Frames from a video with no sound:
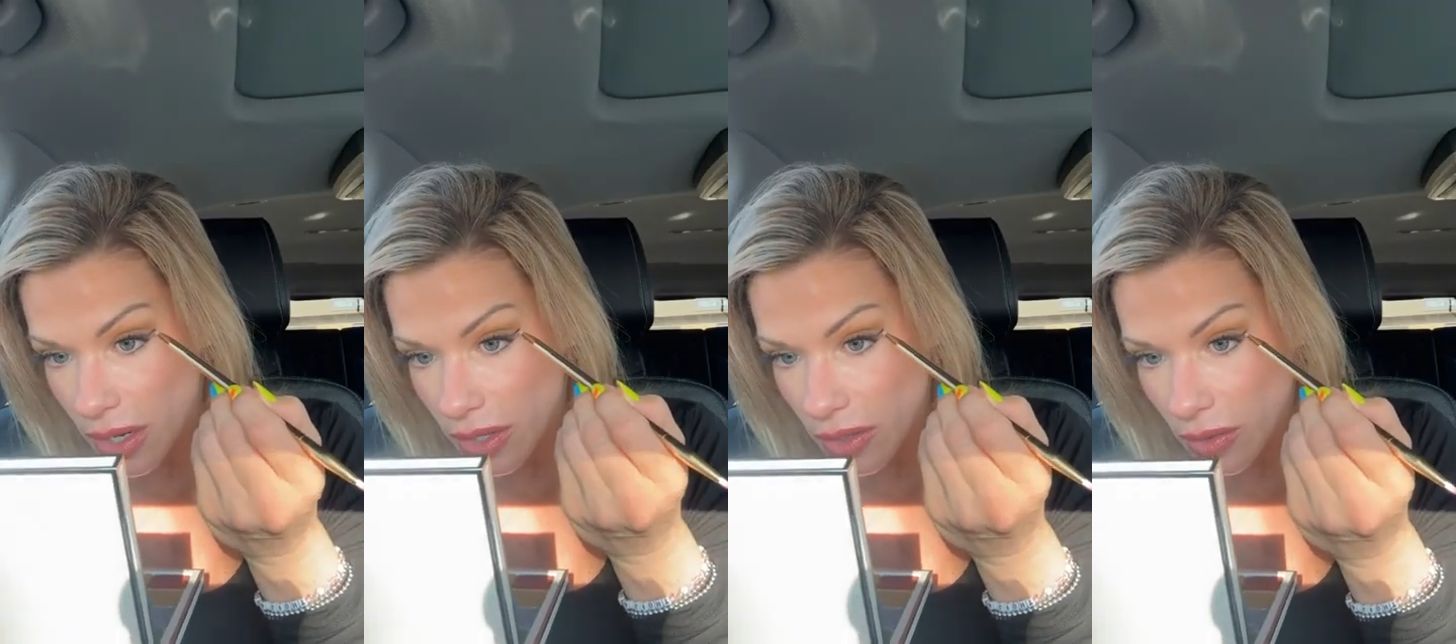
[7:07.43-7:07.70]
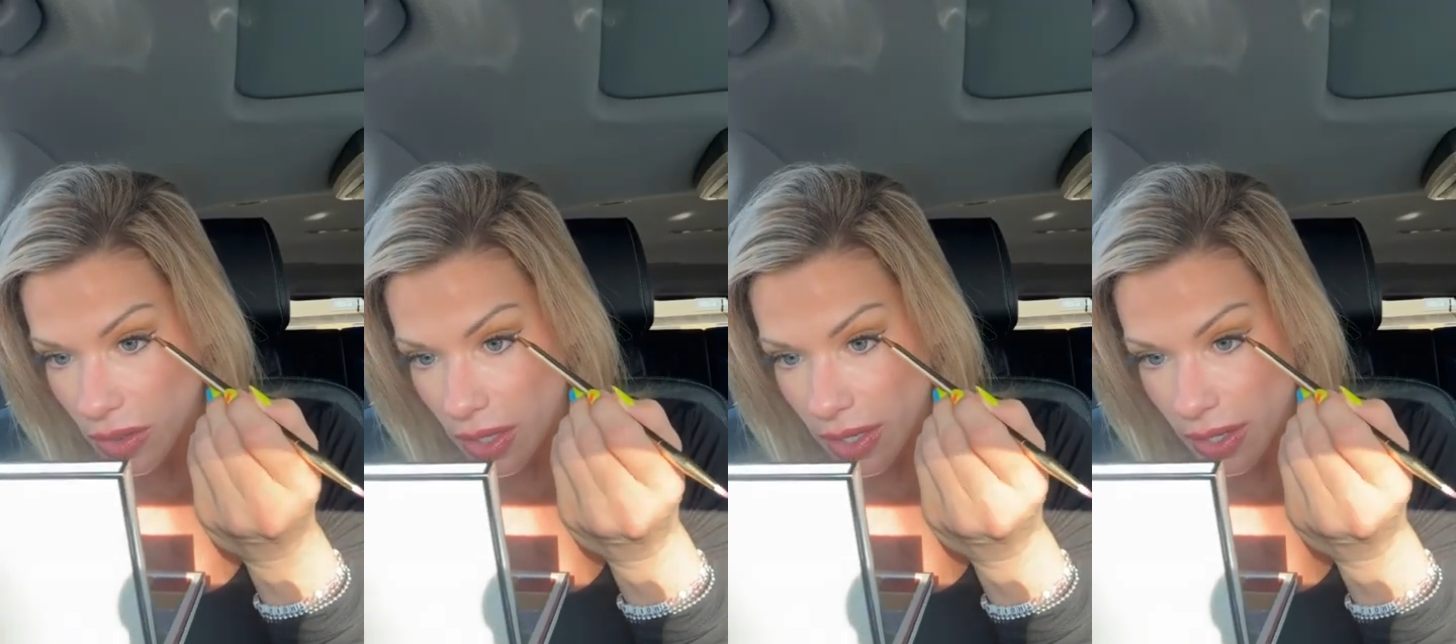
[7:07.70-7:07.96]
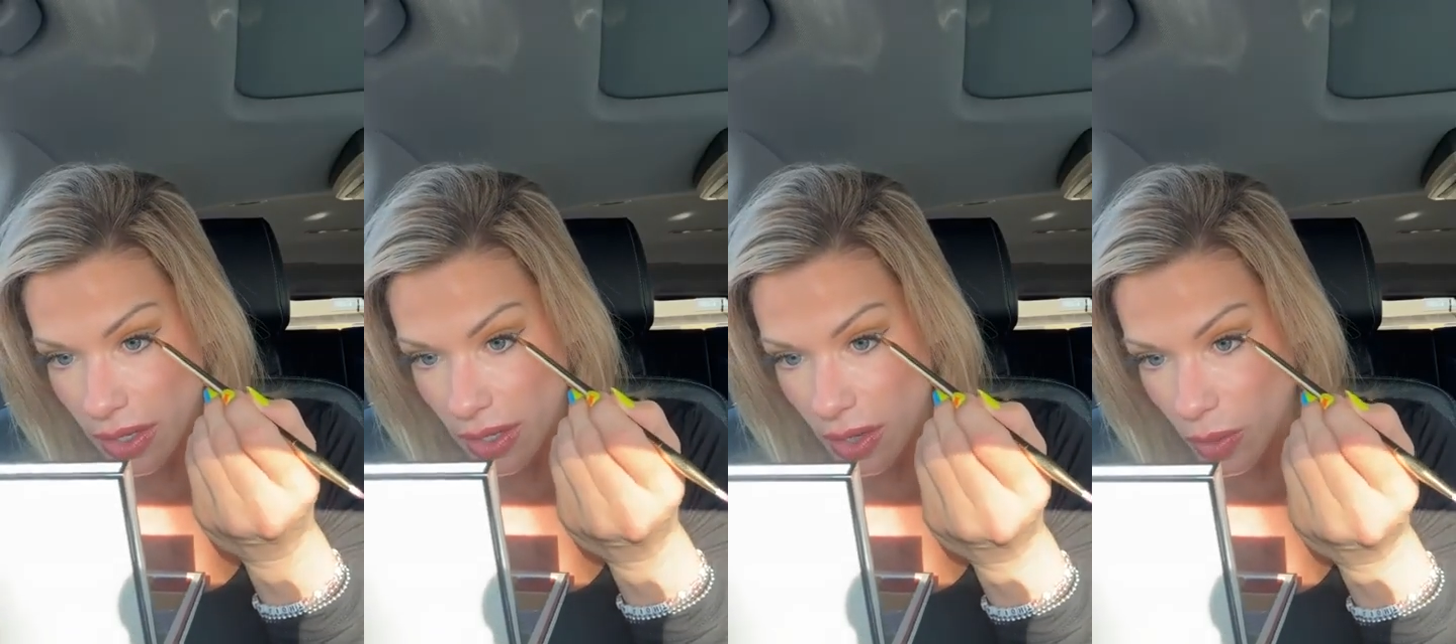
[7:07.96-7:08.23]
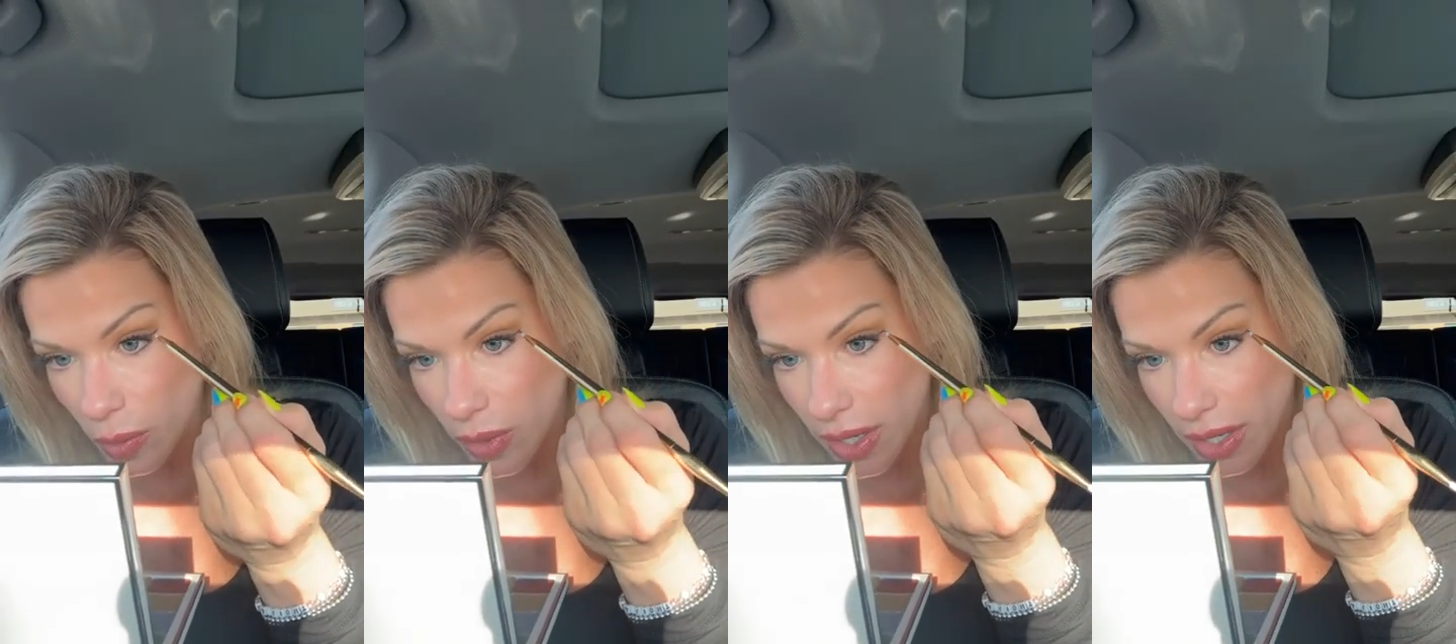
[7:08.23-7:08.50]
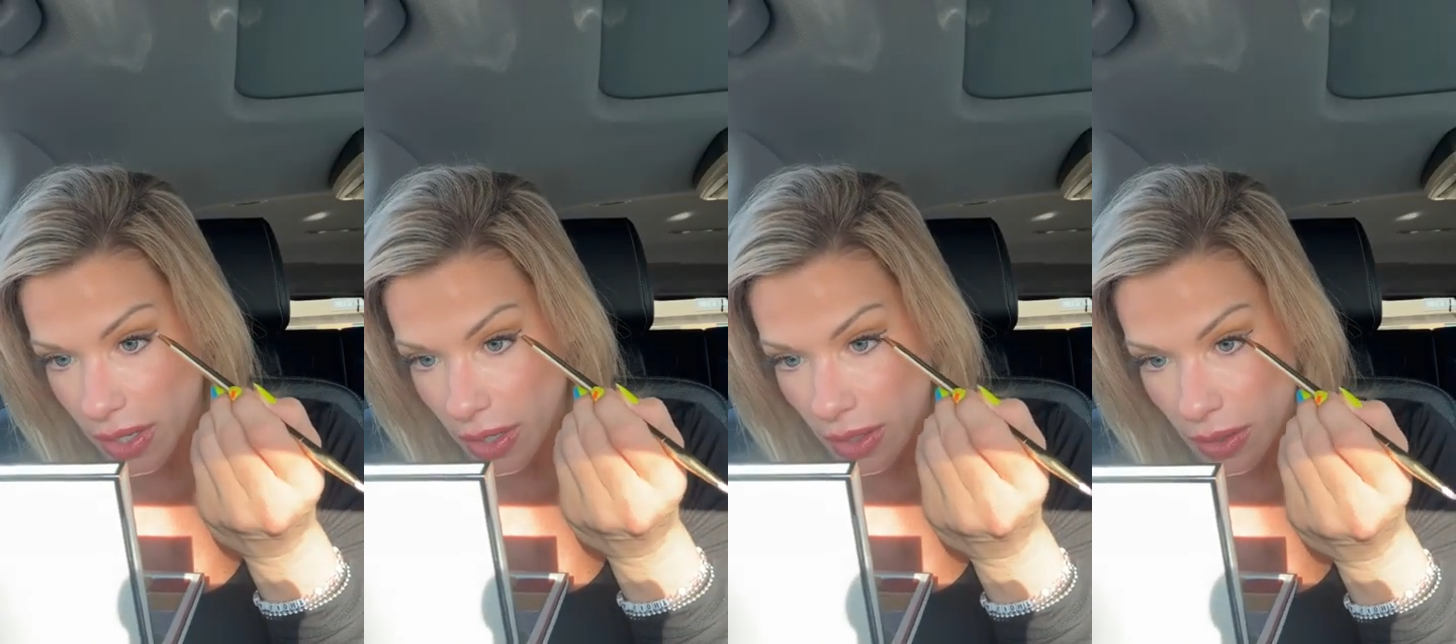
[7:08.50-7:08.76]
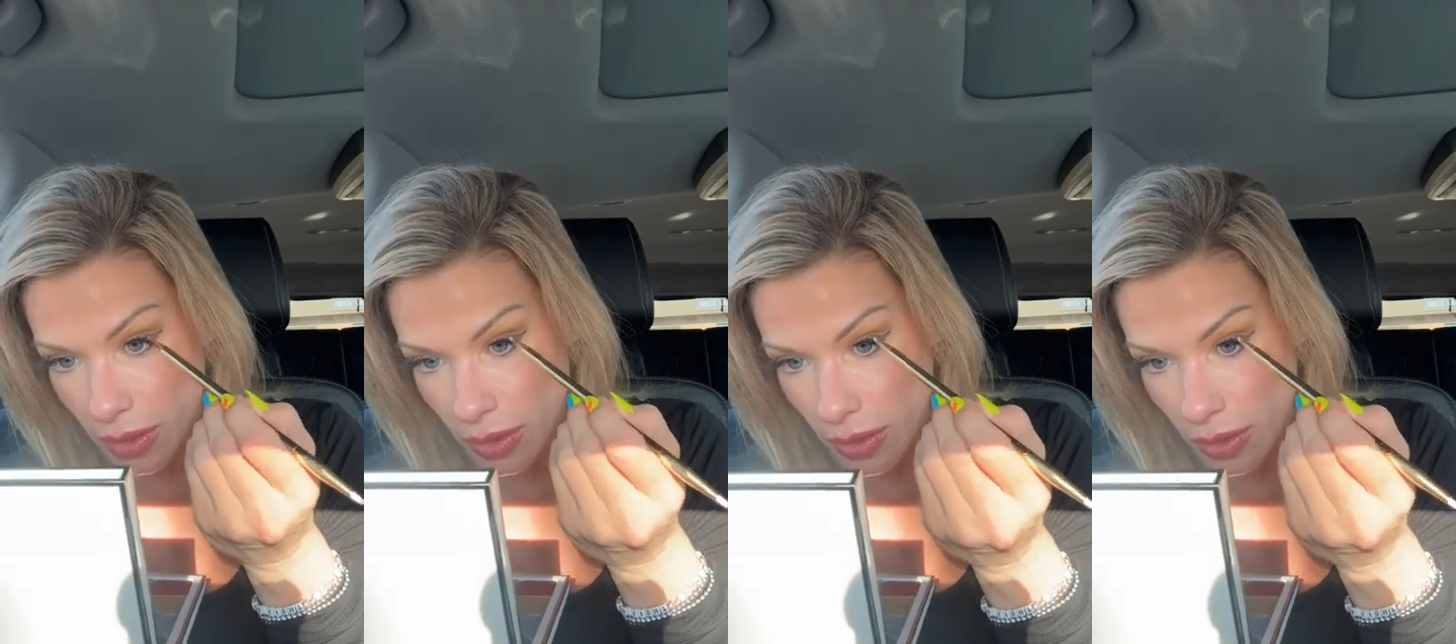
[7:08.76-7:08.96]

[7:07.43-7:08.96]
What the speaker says: and you like a wing,